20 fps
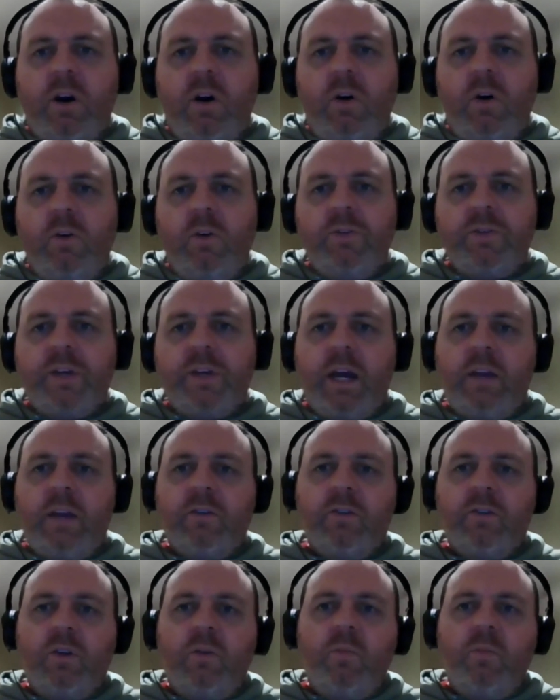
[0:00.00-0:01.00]
holes and
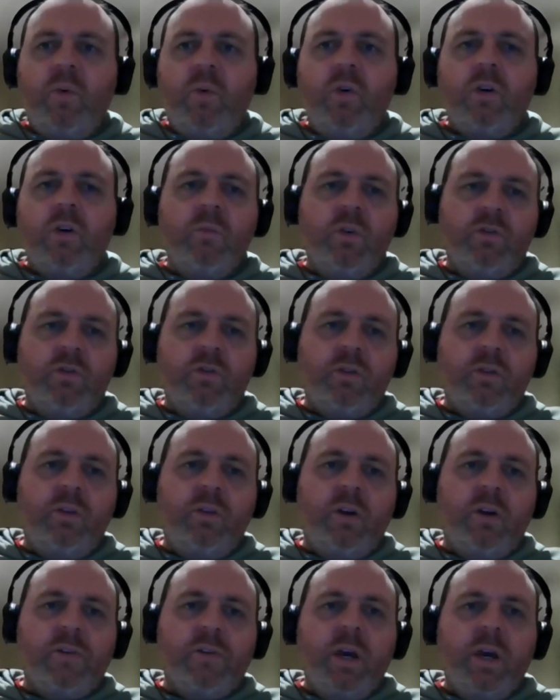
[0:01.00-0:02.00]
it's a lot more
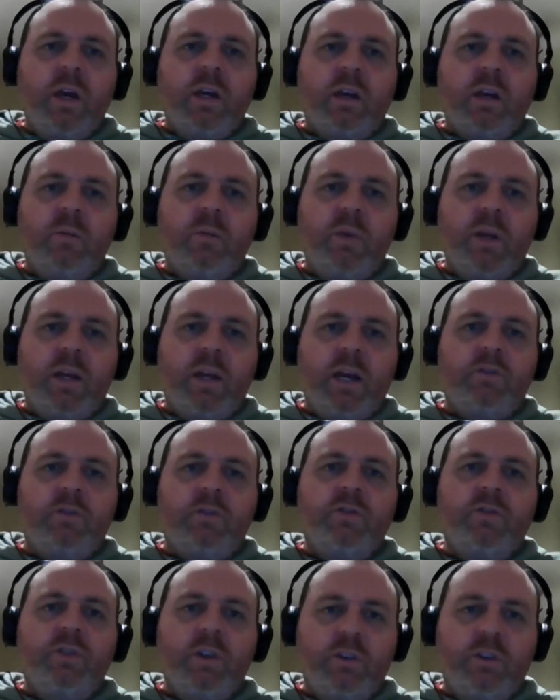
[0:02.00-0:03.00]
commercialized compared to how
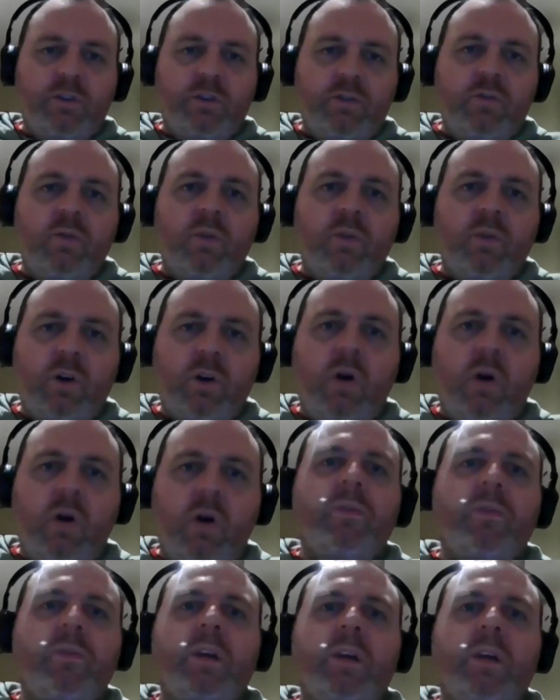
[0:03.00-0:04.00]
traditional
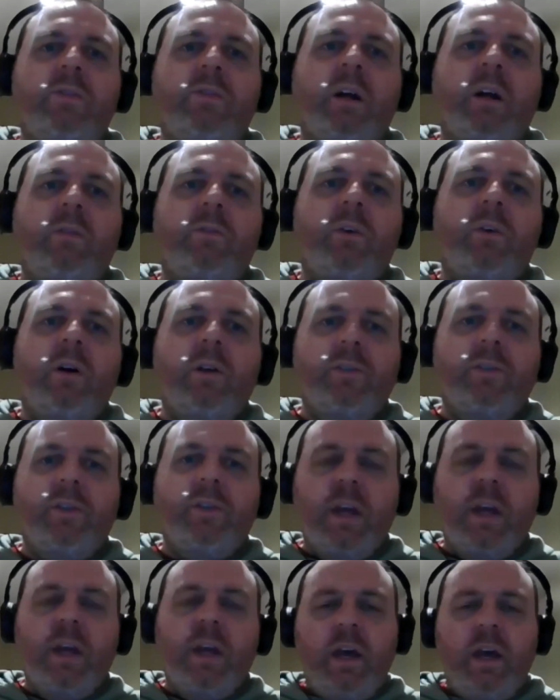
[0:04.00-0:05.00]
golf is
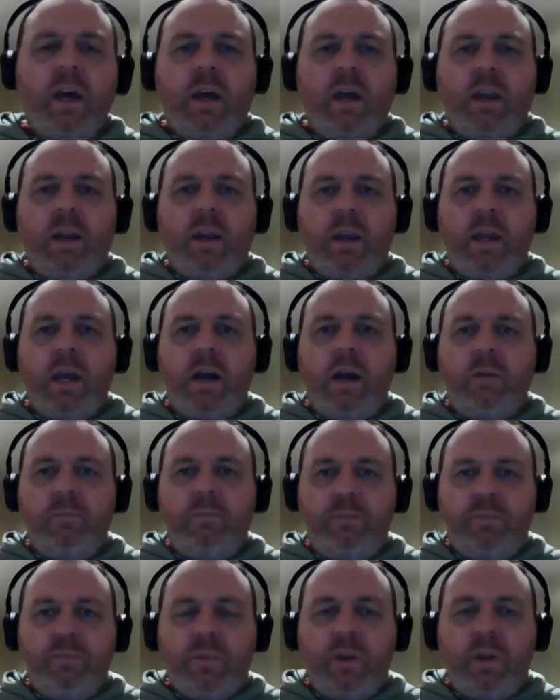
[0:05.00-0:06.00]
televised.
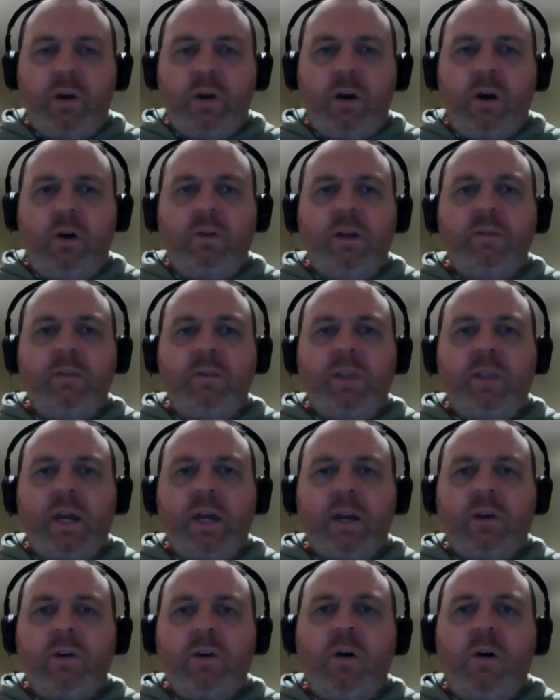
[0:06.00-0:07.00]
Now, I'll leave it at
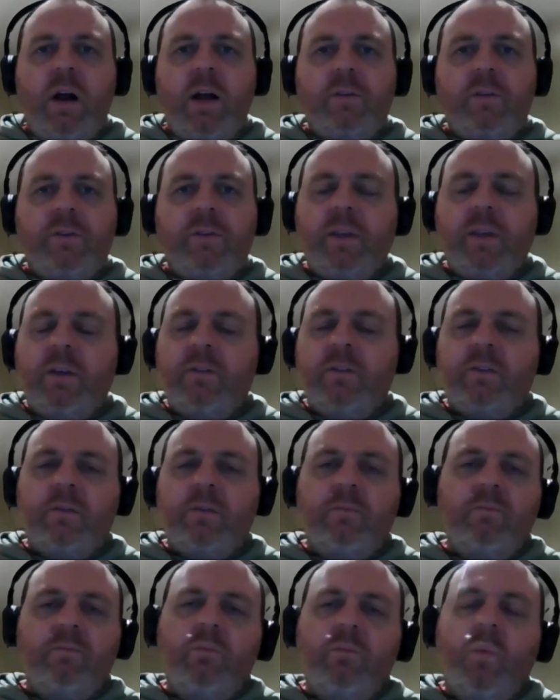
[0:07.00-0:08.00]
that, guys. There's
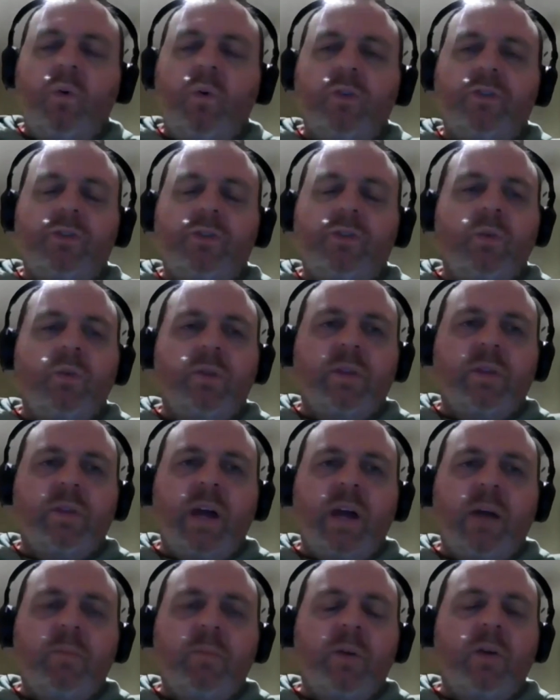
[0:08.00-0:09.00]
more to it than
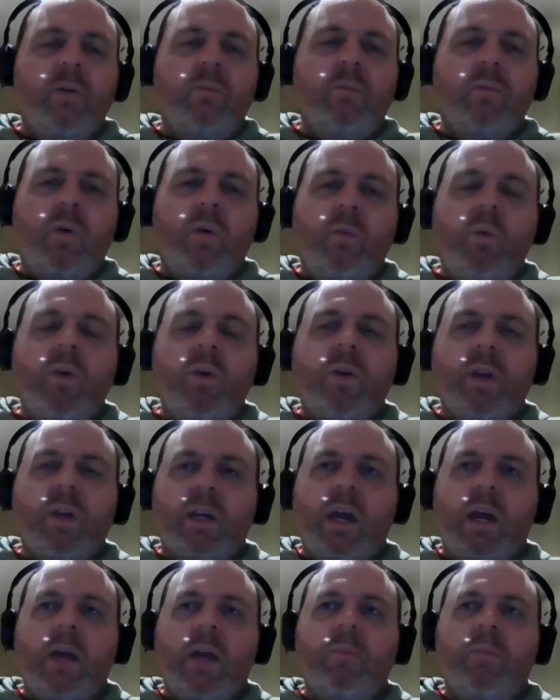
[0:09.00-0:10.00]
that, but I wanted
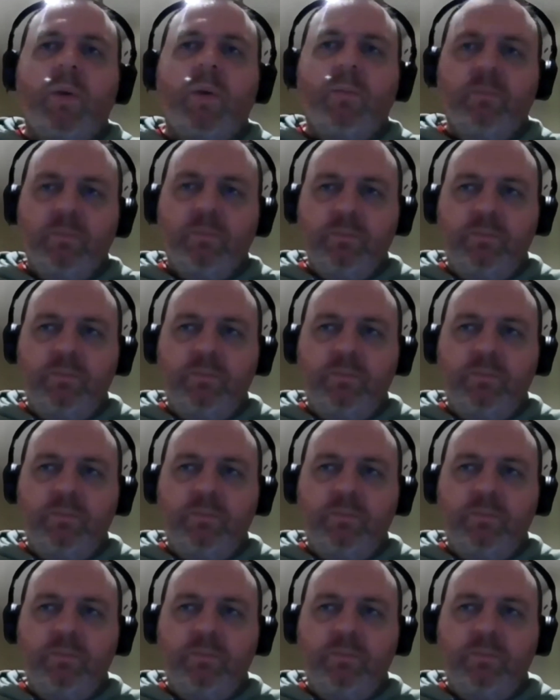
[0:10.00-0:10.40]
to keep